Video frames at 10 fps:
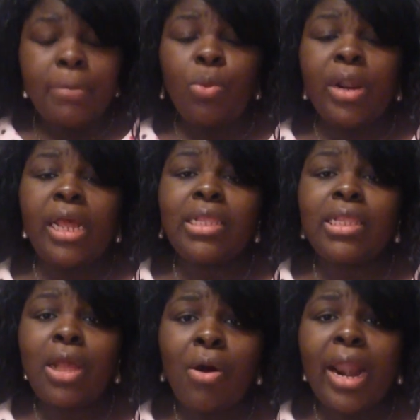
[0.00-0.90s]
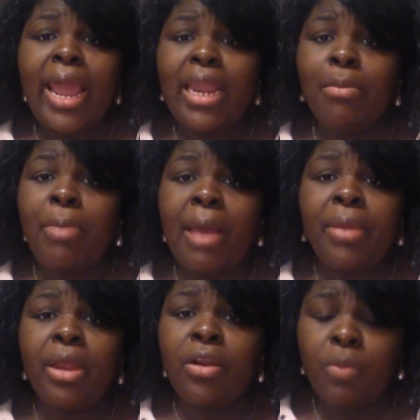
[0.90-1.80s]
but when I saw it, I had to buy
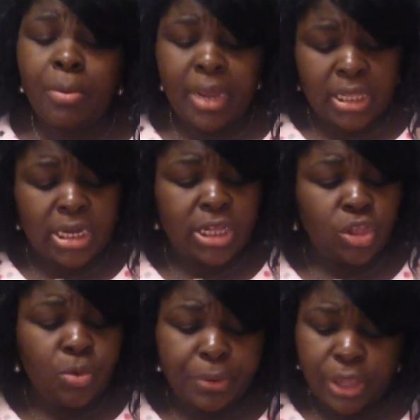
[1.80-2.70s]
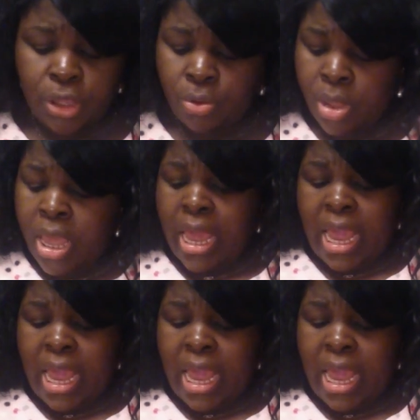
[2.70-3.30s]
me another one because it is super cute,